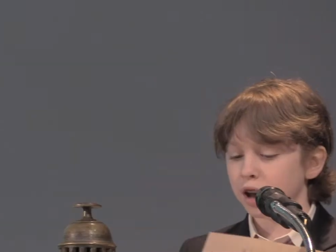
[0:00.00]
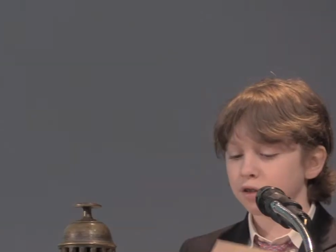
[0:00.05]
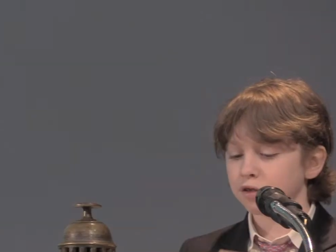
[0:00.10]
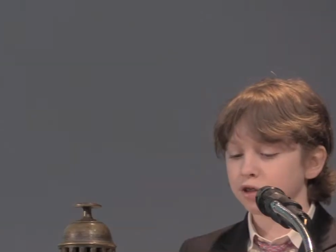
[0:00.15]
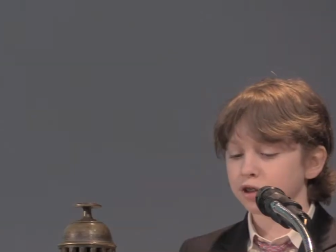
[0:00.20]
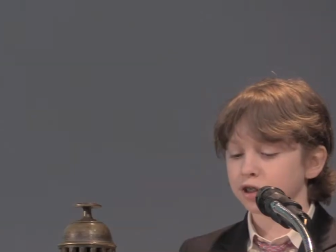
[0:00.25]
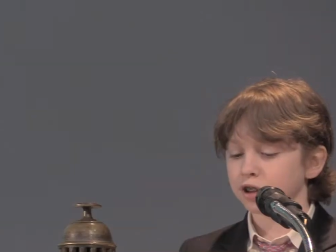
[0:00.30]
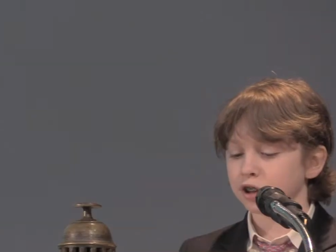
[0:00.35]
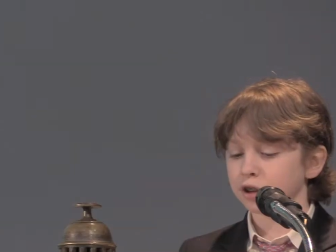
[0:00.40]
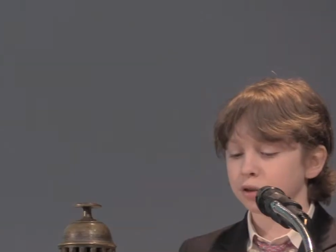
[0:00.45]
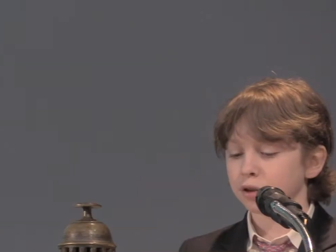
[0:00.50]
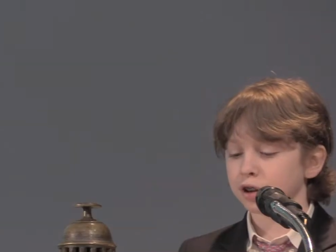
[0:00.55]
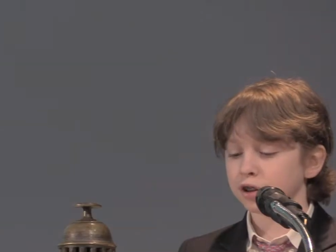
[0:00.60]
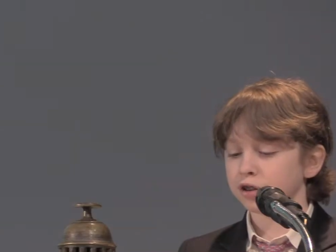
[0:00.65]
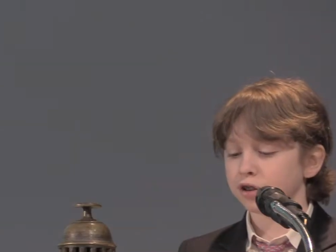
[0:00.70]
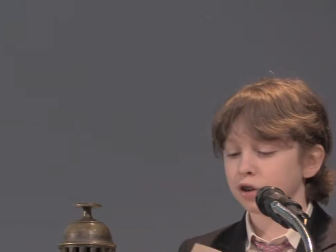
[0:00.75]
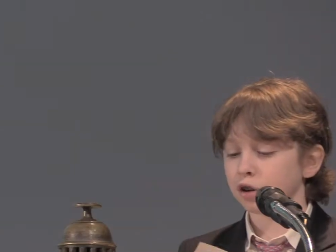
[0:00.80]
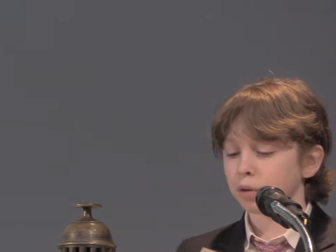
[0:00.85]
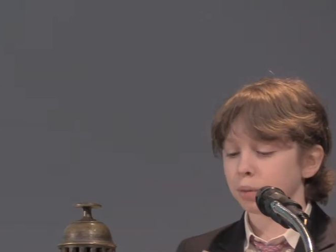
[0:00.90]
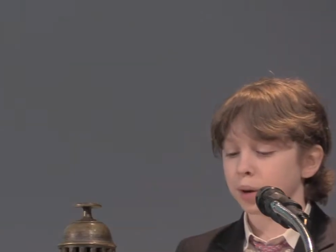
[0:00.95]
everything you
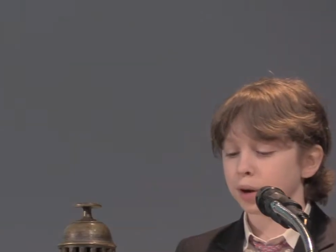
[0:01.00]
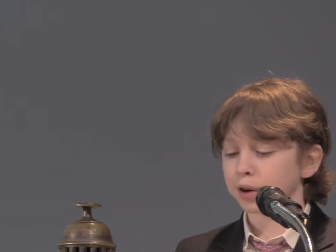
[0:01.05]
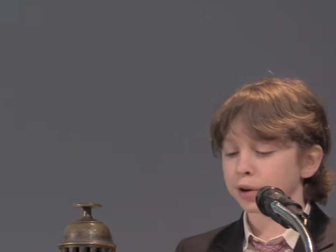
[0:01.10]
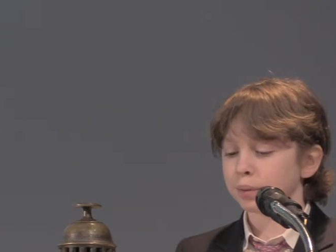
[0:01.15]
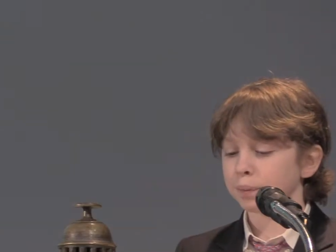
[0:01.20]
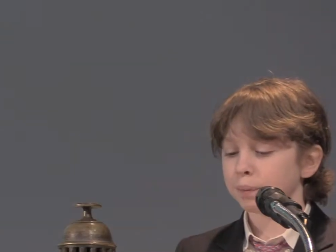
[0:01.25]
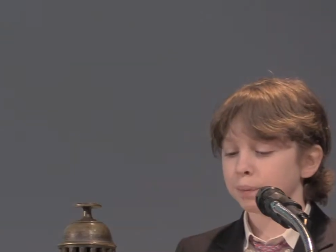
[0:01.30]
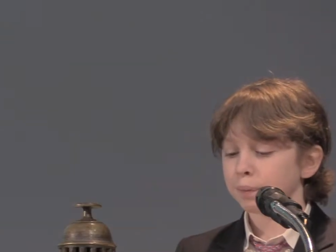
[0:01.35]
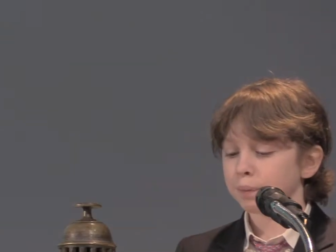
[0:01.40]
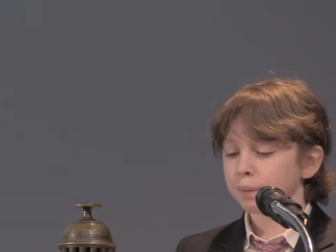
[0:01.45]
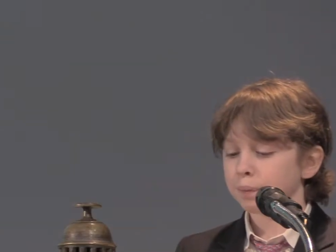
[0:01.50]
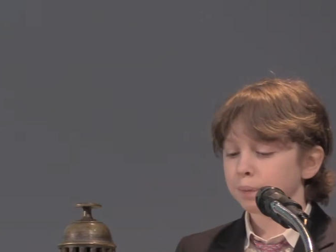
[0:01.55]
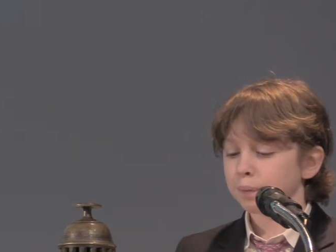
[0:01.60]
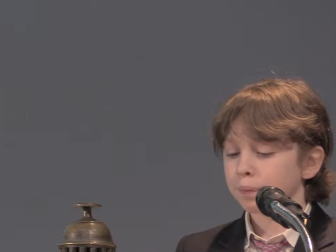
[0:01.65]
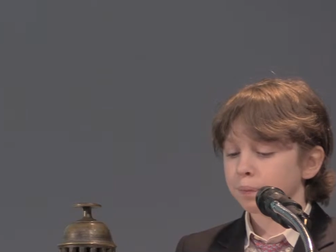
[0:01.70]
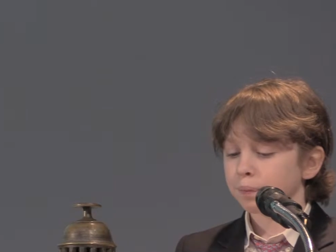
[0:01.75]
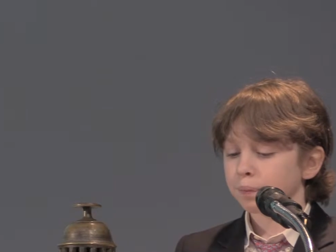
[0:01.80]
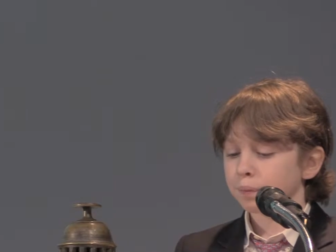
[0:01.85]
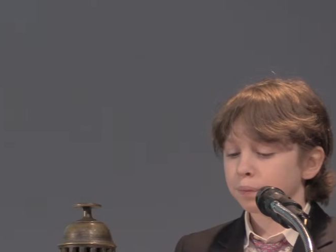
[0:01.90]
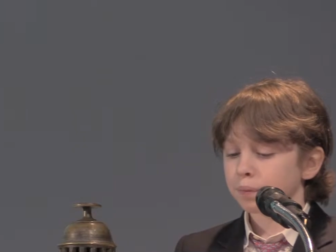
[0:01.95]
need to know about it.
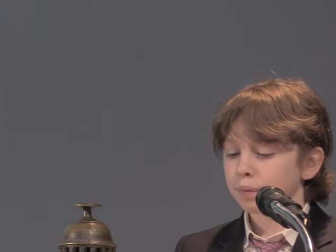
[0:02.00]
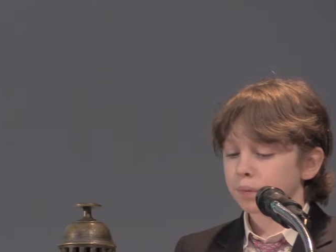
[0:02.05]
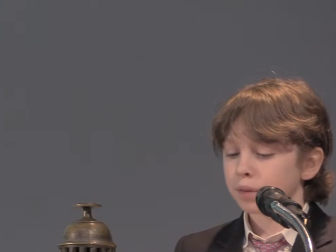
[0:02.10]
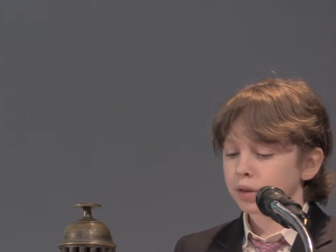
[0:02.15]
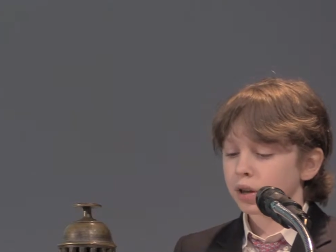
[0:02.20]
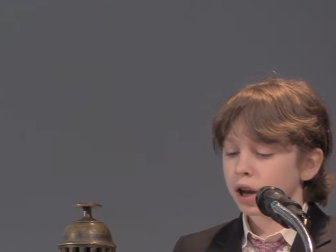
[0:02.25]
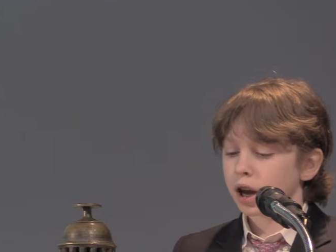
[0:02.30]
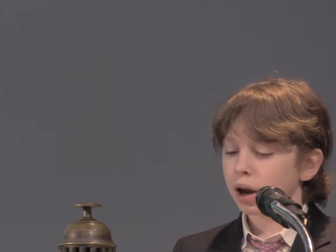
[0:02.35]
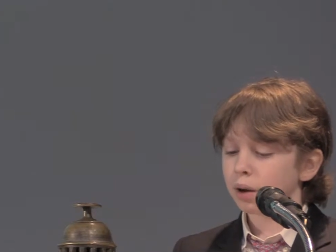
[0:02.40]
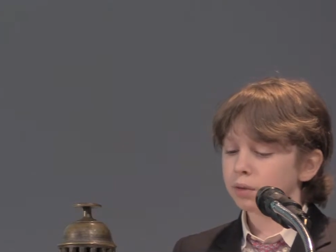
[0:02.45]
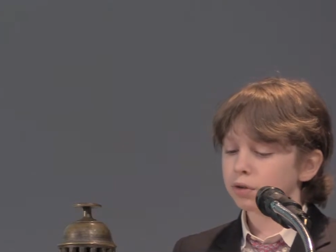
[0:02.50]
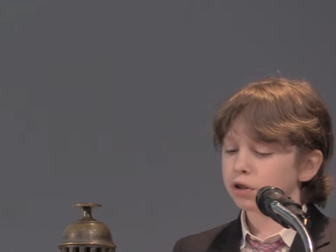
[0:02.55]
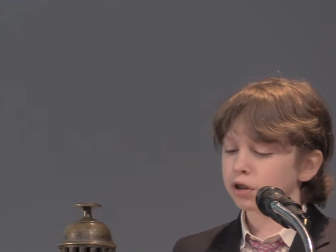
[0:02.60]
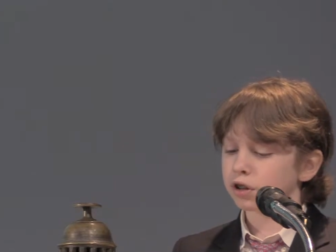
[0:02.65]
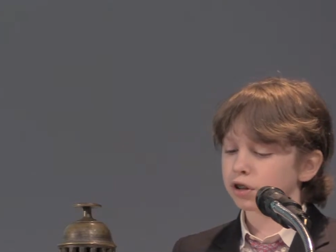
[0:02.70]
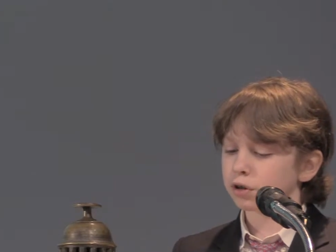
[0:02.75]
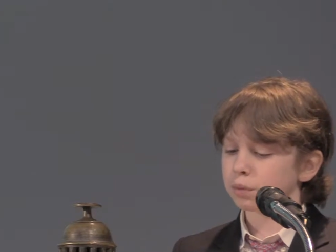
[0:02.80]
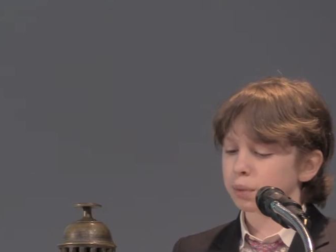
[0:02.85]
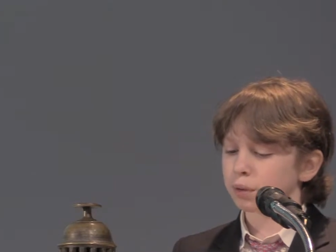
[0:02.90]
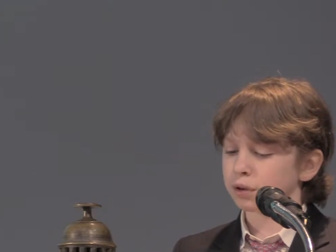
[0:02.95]
I was
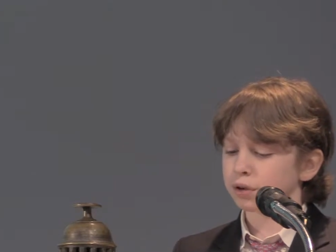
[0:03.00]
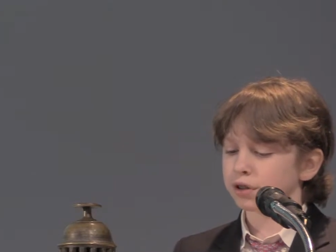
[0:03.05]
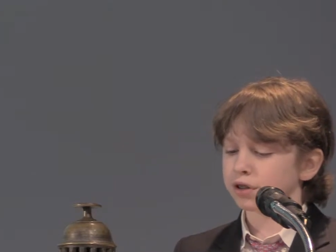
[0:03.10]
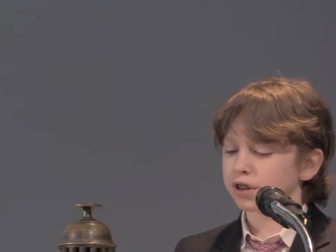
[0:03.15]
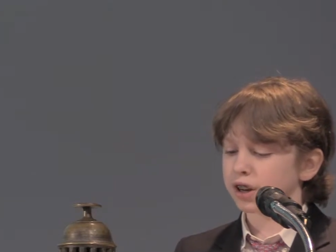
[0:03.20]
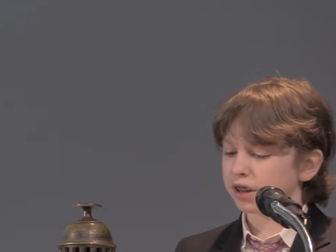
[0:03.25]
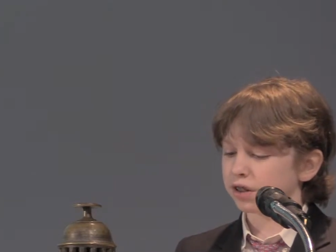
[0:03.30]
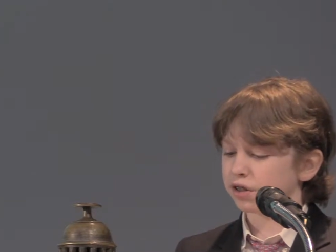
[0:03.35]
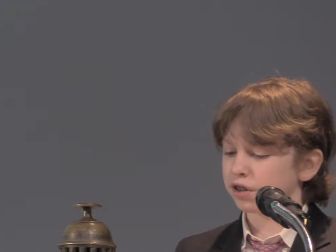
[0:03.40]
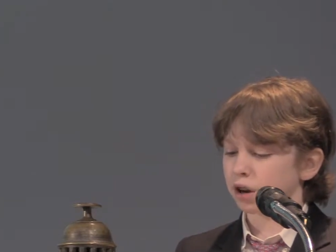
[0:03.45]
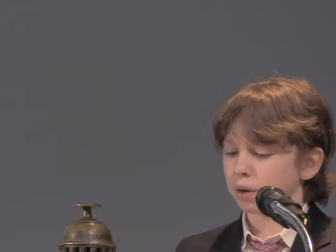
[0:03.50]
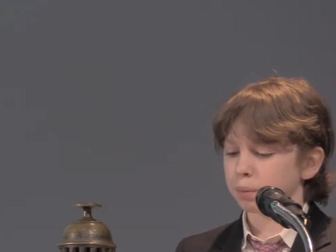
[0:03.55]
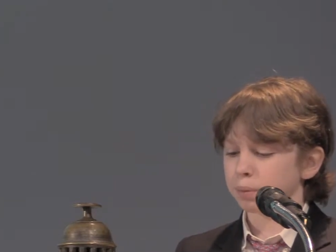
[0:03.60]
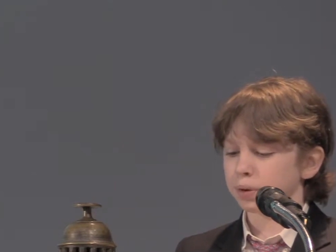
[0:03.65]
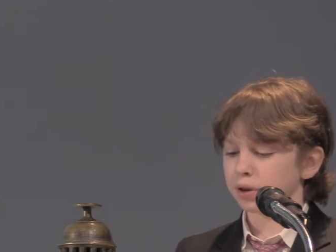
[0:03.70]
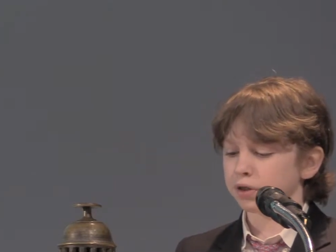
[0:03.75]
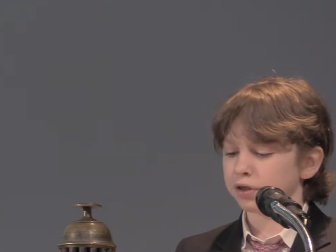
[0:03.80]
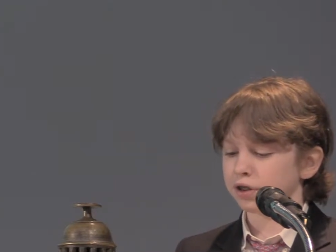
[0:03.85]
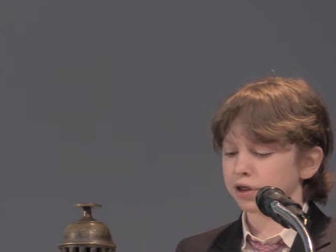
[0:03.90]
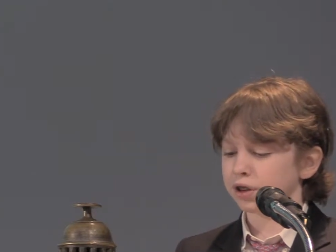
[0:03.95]
looking to build a desktop
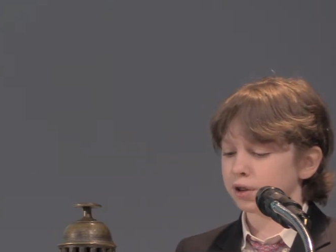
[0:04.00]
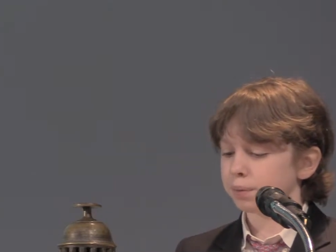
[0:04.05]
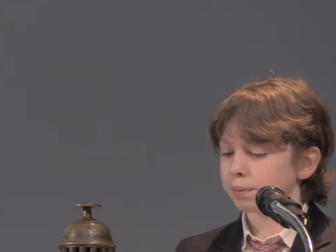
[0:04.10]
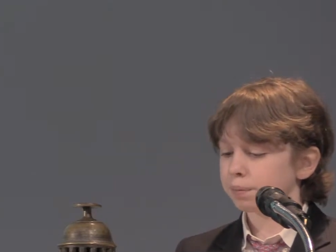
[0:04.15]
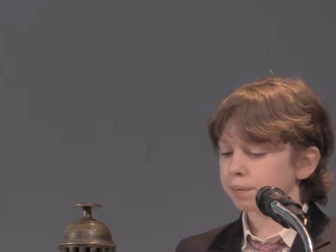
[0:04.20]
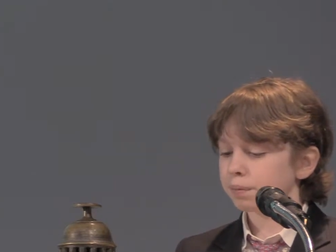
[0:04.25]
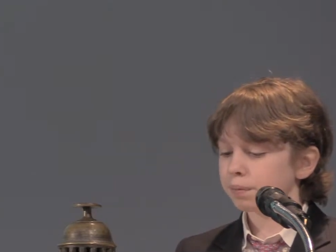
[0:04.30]
PC.